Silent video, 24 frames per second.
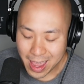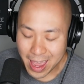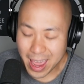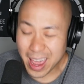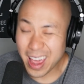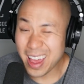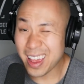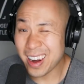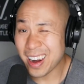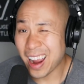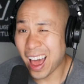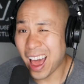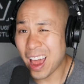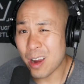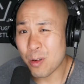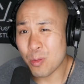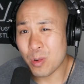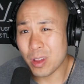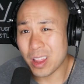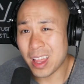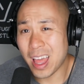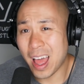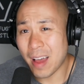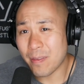And I
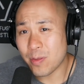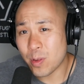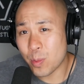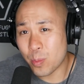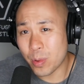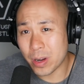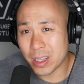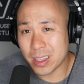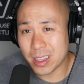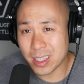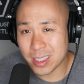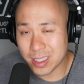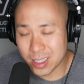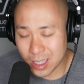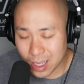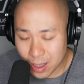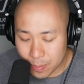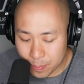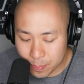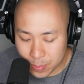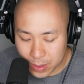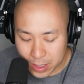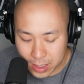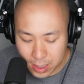really have to bring this
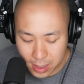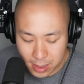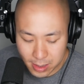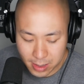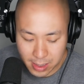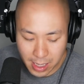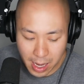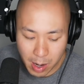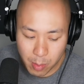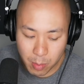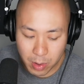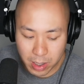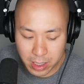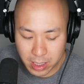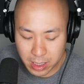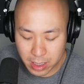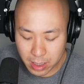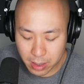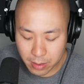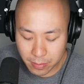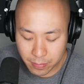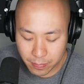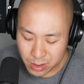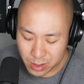up because
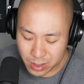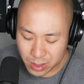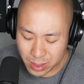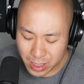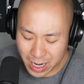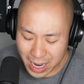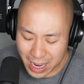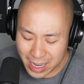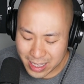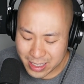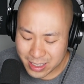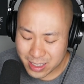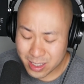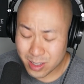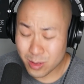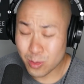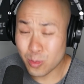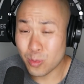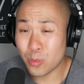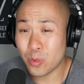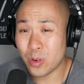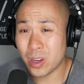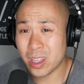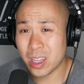do you guys
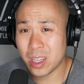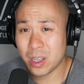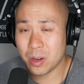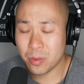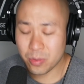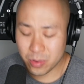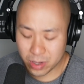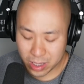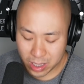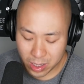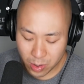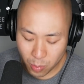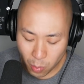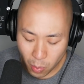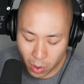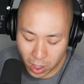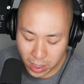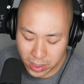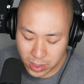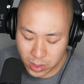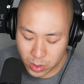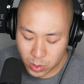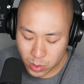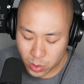really, really
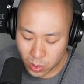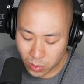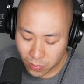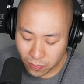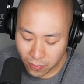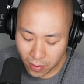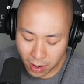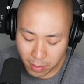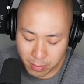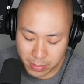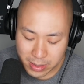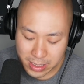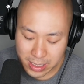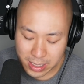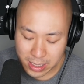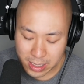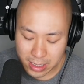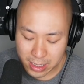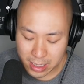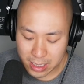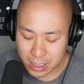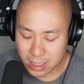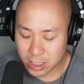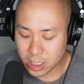want to do
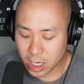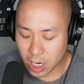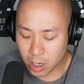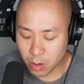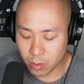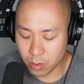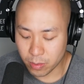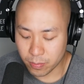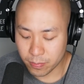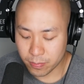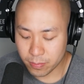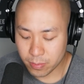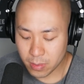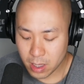pharmacy in general?